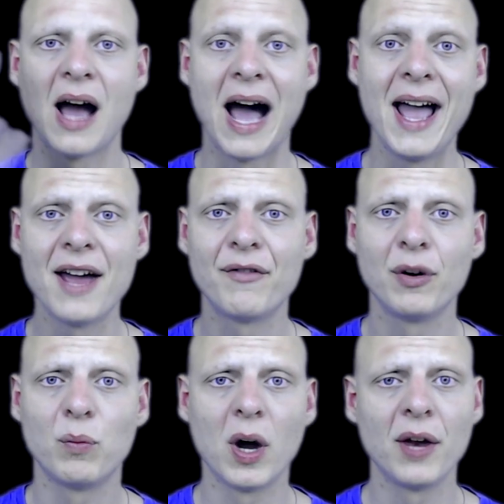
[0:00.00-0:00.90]
Hi
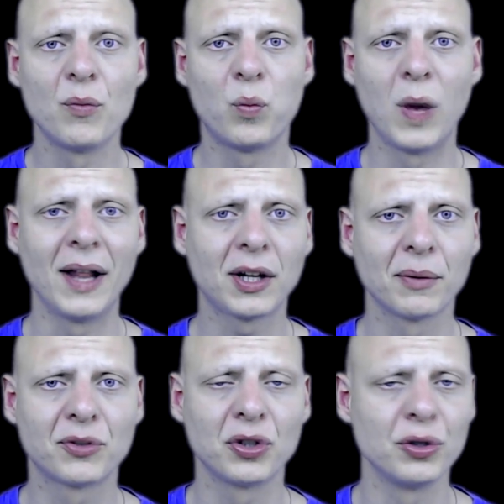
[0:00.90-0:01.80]
everyone, welcome
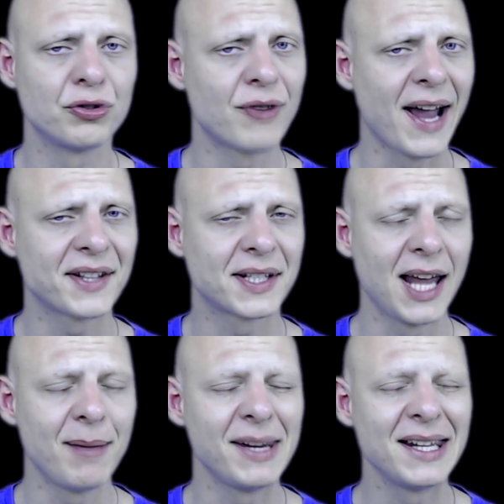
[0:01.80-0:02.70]
to Trax
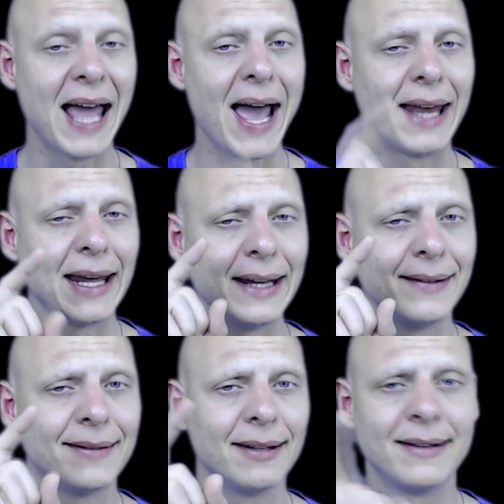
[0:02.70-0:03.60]
Gaming, and
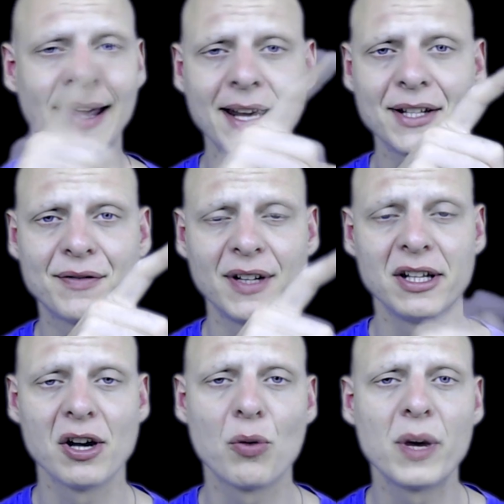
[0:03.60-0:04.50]
in today's
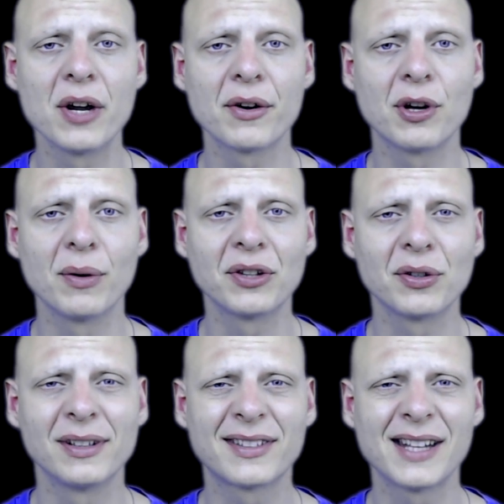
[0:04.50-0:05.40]
video we are going to
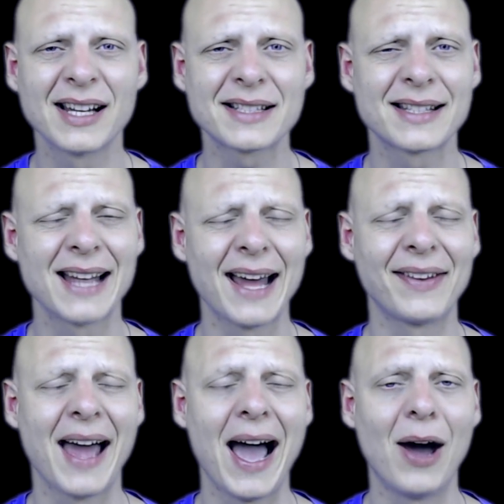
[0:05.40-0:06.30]
discuss not
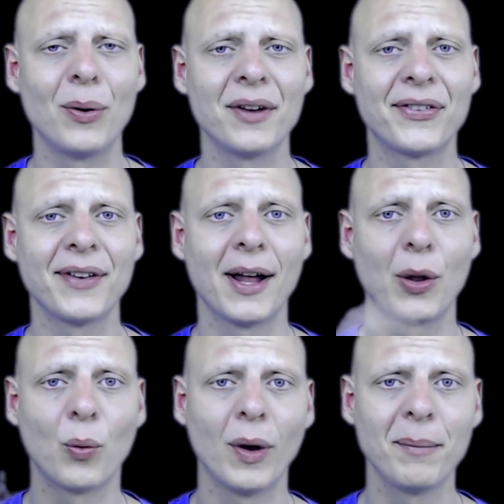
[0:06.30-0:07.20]
how to
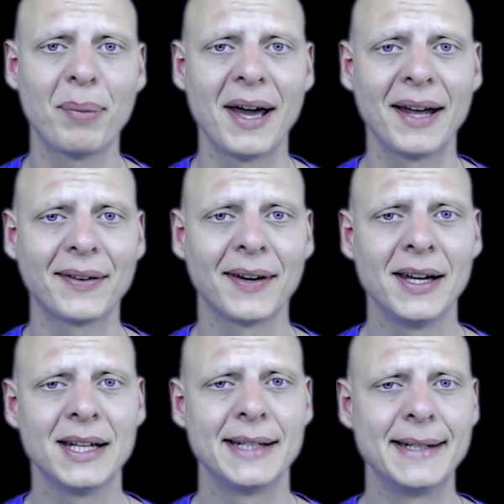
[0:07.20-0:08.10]
sell one pet,
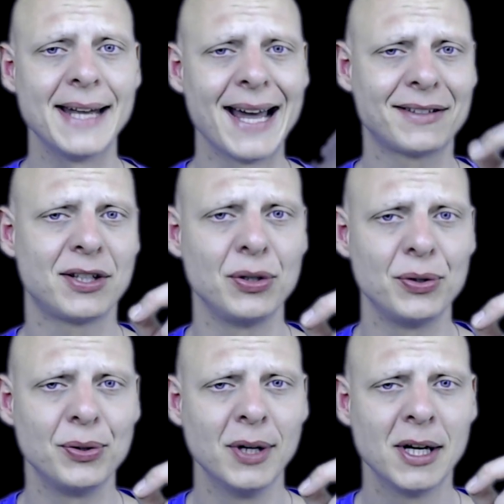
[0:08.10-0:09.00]
not
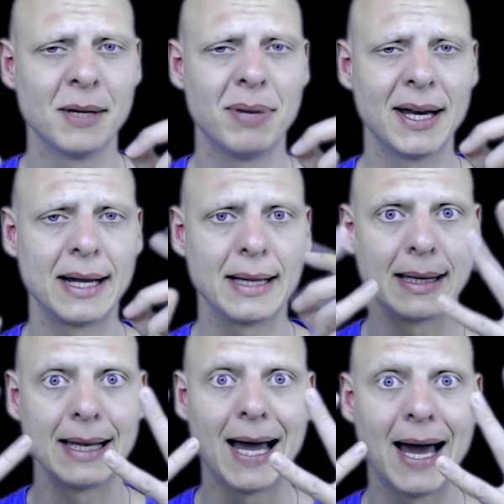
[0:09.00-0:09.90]
two, but a
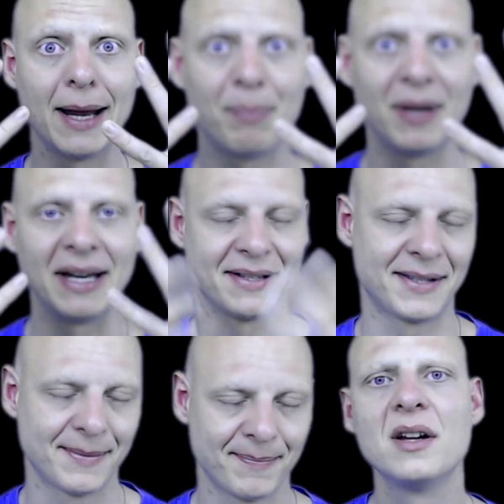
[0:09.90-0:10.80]
lot of pets.